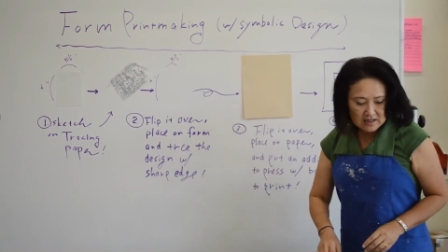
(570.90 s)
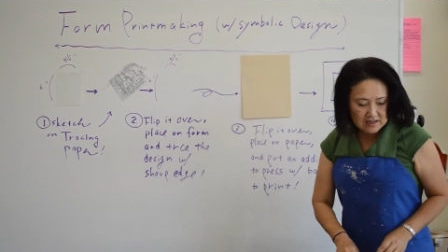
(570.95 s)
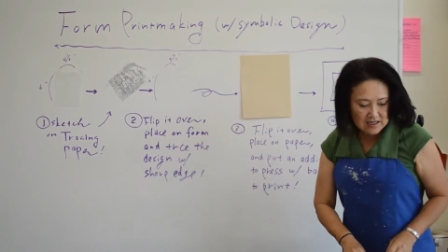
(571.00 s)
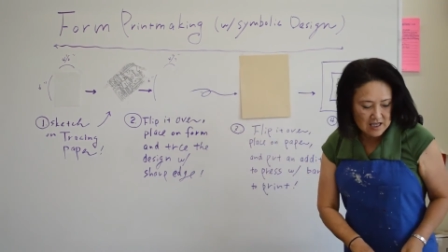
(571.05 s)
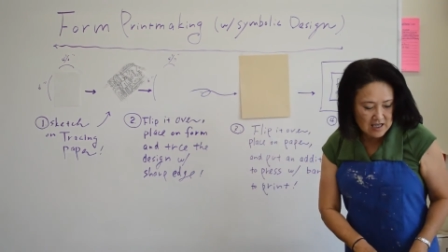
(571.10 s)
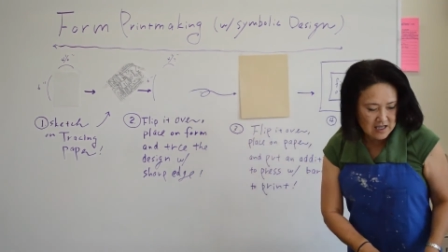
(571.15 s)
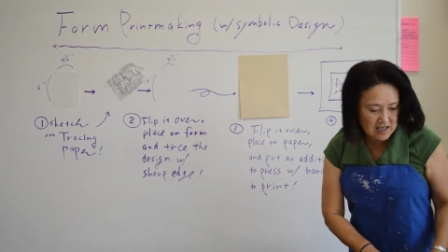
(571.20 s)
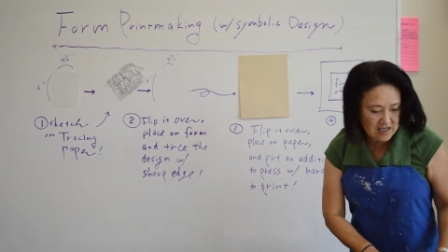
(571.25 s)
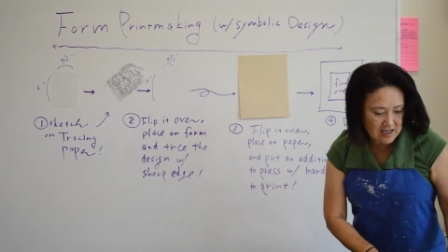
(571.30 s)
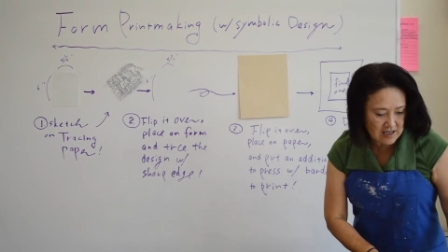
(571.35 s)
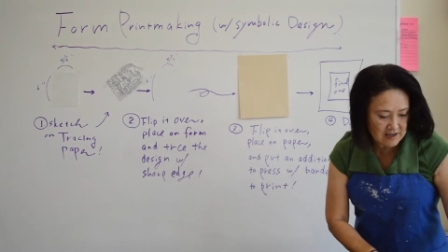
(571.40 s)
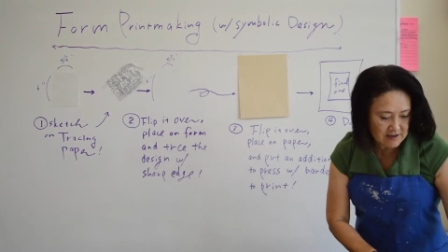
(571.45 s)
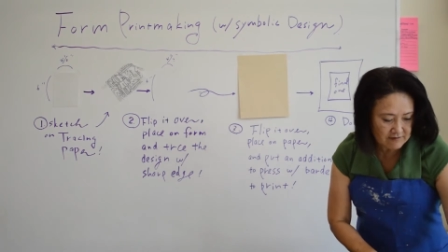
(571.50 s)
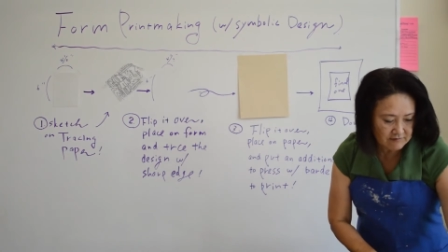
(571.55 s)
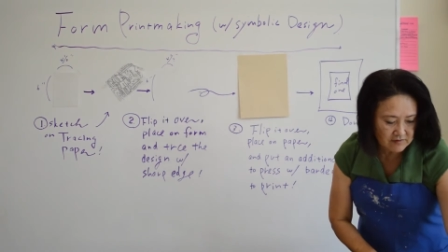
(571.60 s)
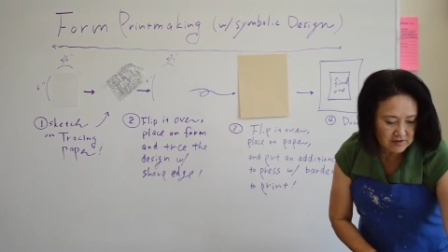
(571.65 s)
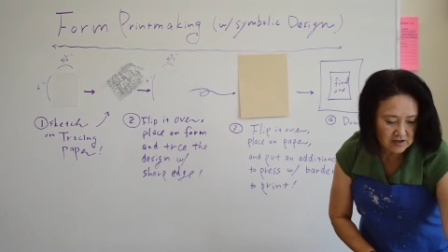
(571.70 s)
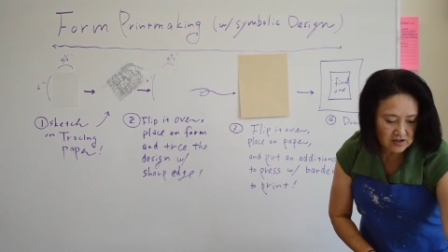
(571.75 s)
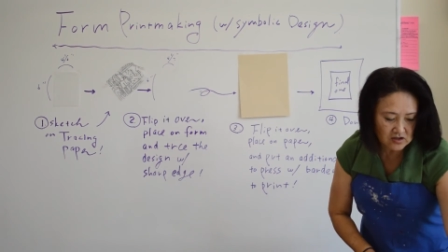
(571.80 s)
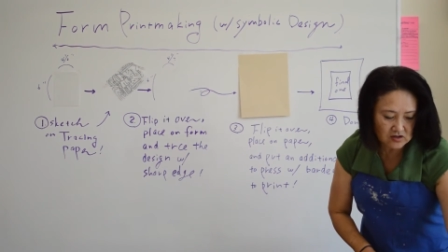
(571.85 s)

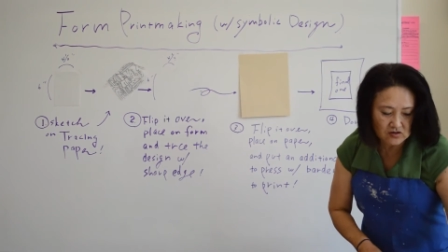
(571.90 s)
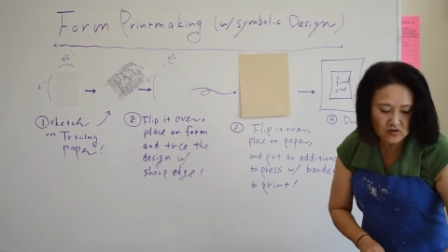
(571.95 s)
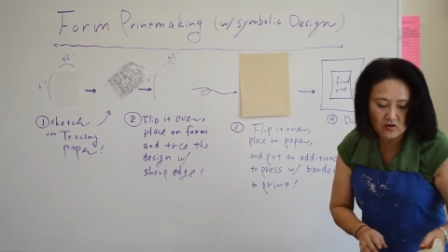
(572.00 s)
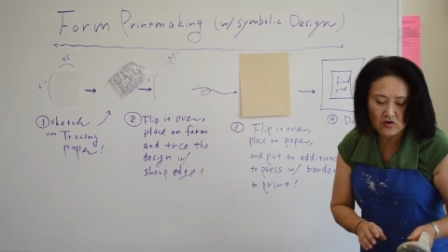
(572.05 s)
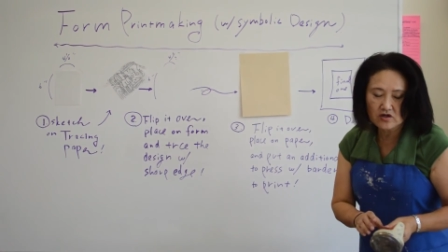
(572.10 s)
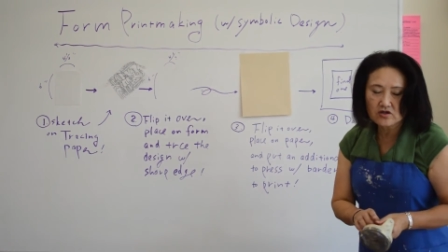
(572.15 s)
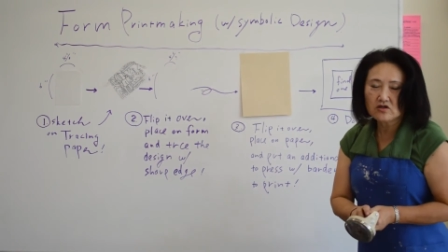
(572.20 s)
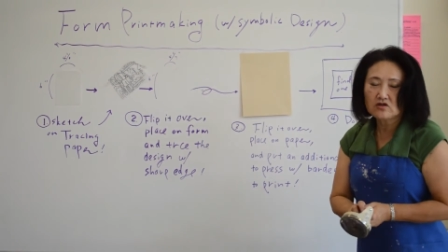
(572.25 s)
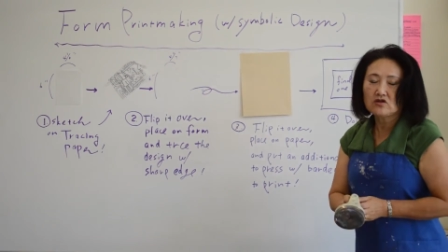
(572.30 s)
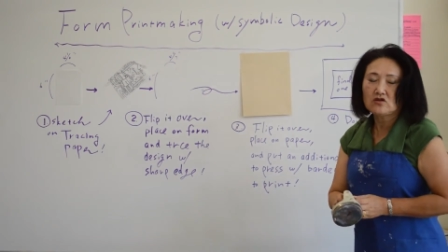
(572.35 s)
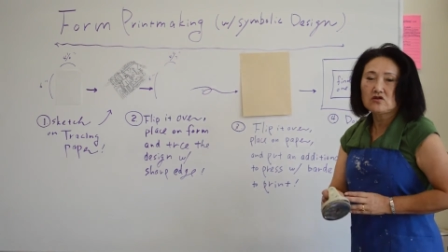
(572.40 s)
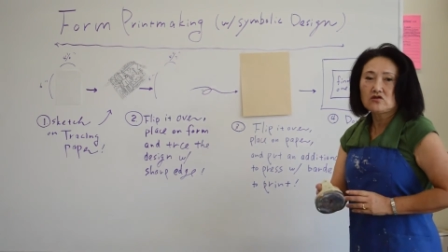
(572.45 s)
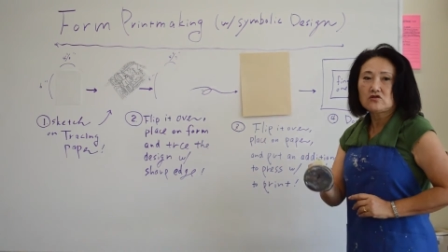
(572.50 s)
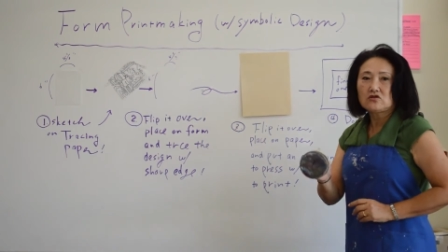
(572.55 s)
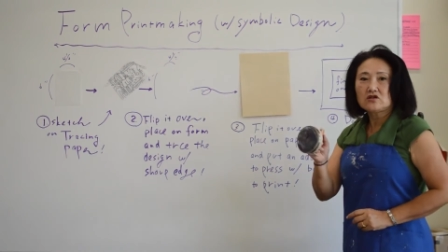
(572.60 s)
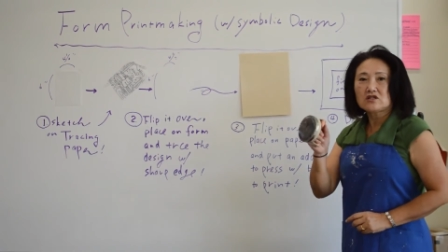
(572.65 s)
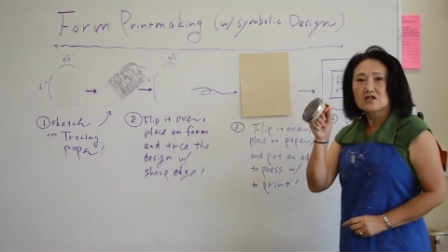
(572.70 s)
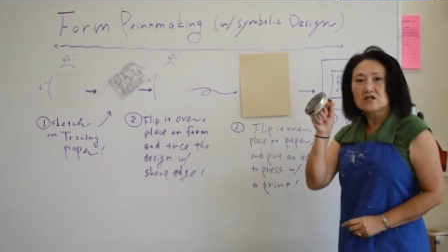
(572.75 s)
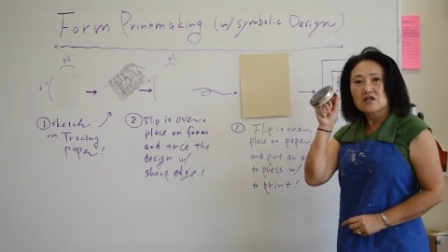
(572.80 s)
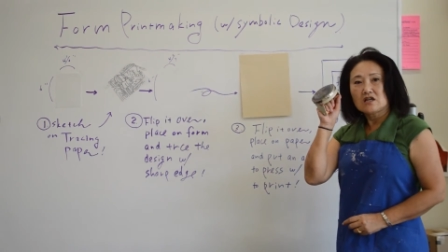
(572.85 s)
Then you're going to
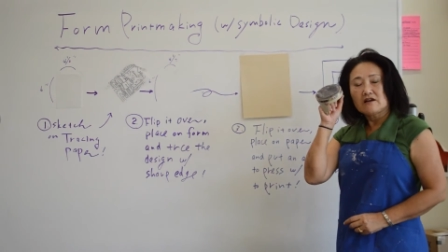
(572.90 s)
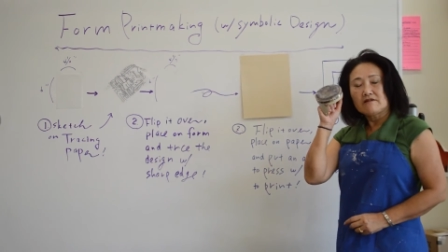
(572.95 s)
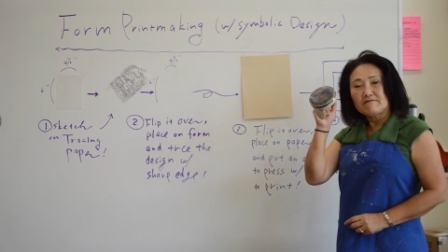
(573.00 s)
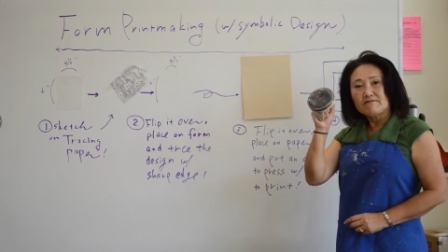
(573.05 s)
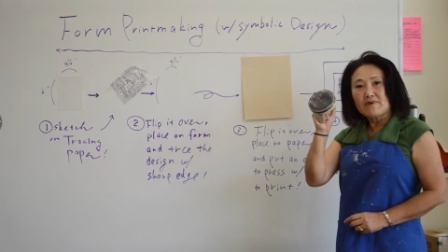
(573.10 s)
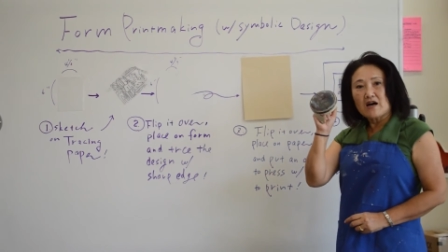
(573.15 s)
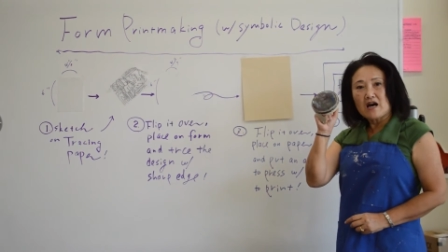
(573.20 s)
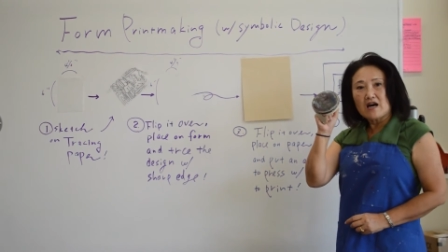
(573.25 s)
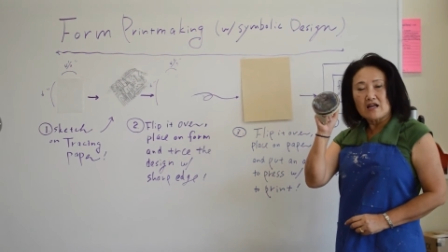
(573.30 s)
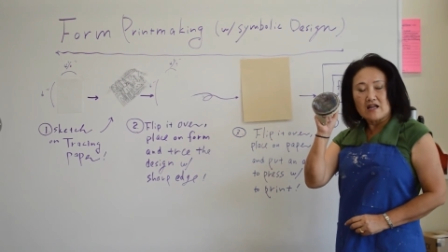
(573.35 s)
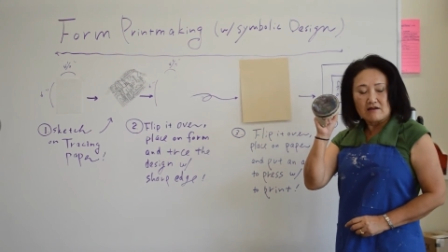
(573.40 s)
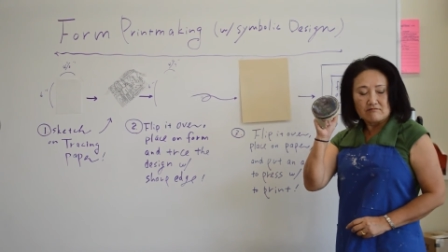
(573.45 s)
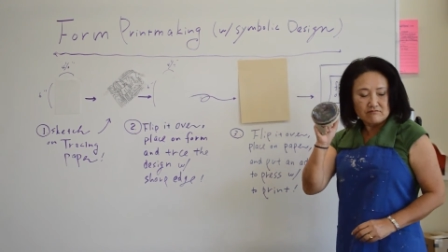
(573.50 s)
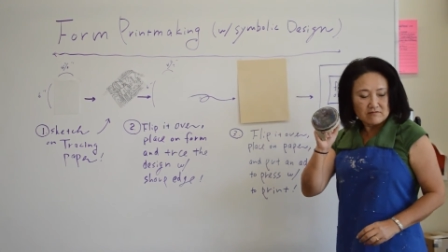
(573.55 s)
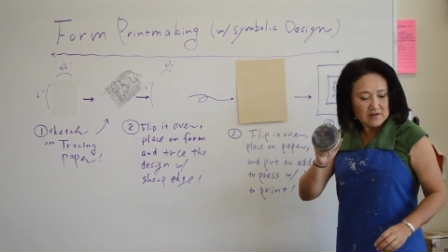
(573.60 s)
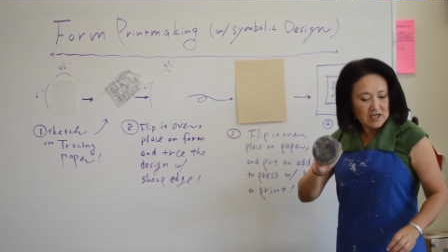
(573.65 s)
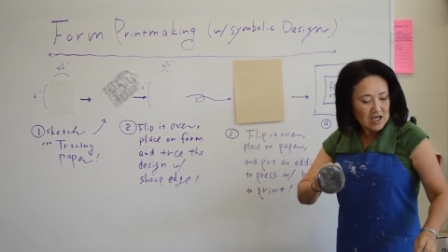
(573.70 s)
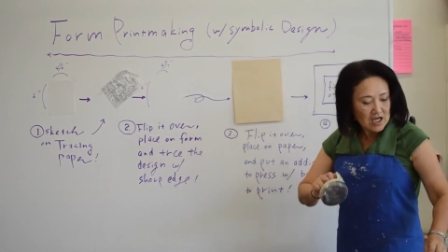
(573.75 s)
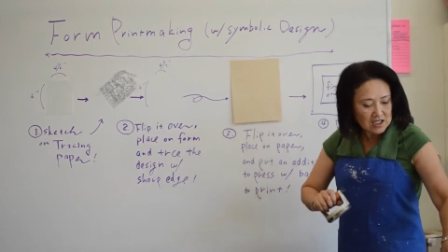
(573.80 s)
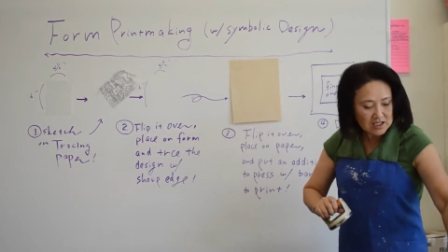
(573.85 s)
use button.
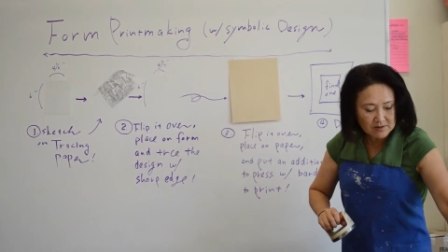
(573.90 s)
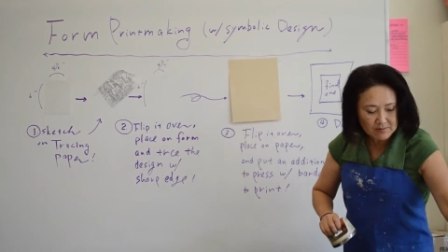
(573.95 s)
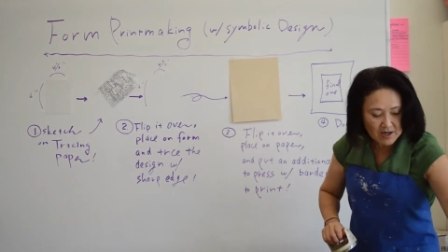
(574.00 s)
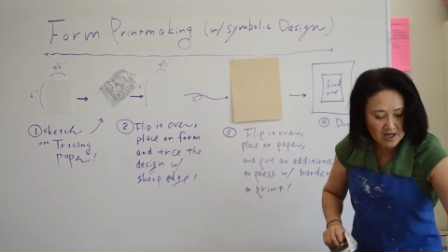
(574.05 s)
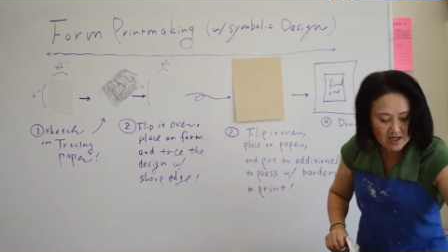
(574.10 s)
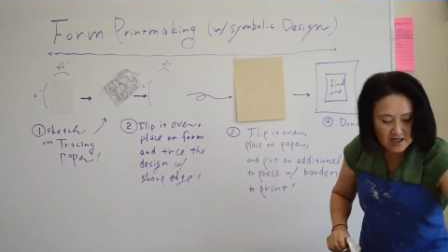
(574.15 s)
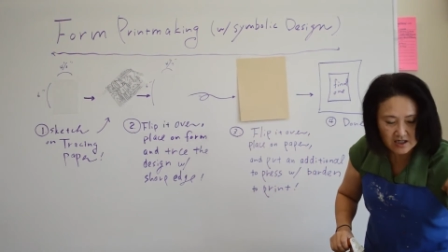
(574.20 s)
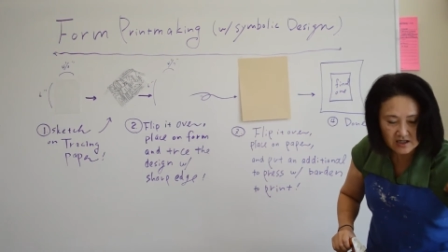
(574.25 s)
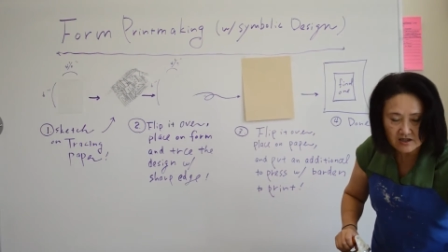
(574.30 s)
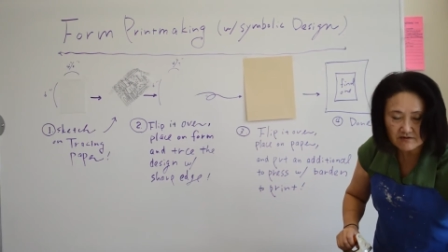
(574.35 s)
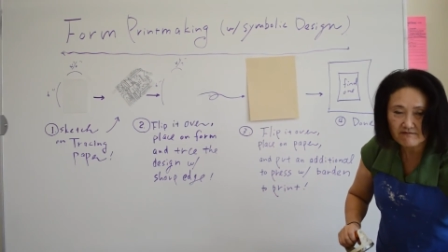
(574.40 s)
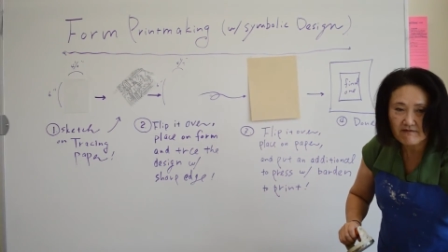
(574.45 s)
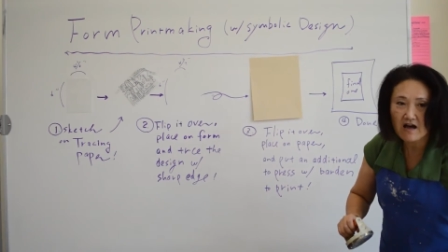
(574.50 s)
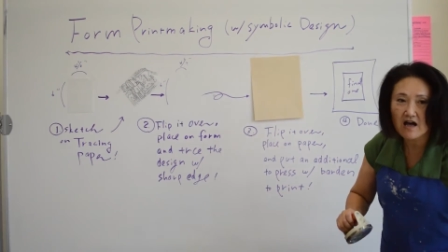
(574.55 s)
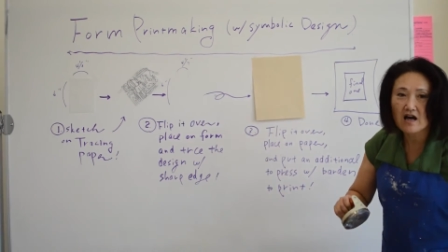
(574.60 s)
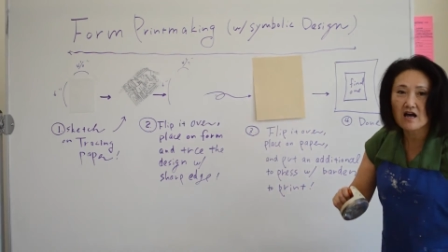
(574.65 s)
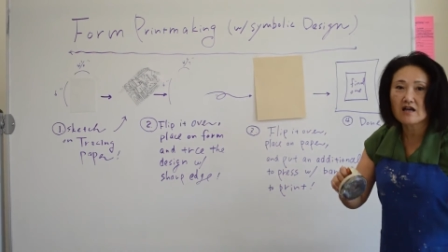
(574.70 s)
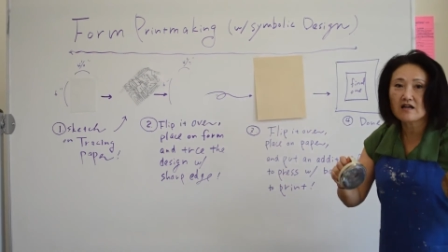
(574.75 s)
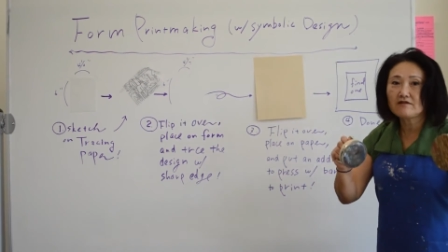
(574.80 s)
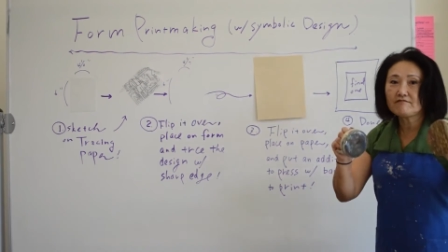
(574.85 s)
Any button is
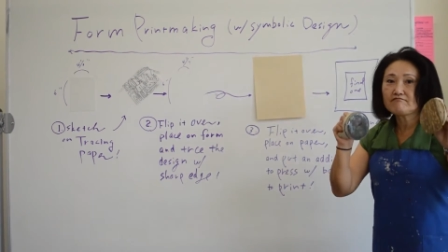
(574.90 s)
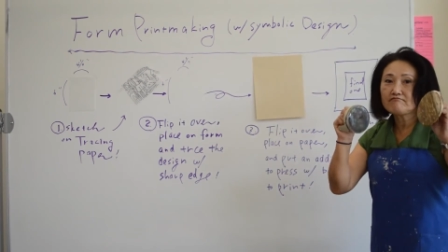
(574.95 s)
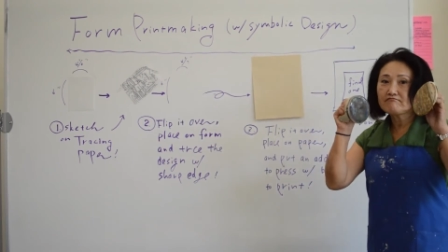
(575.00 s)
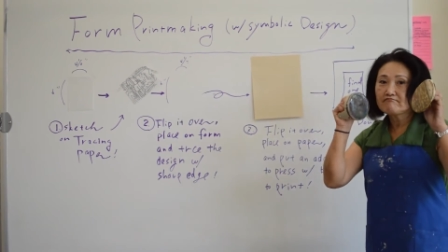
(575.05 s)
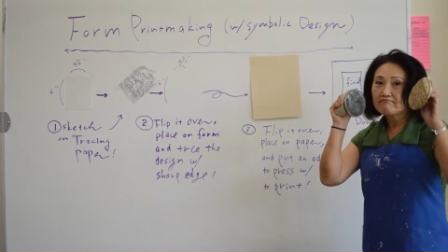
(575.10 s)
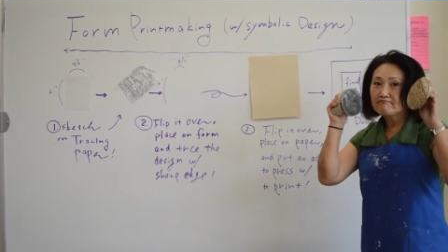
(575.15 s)
fine.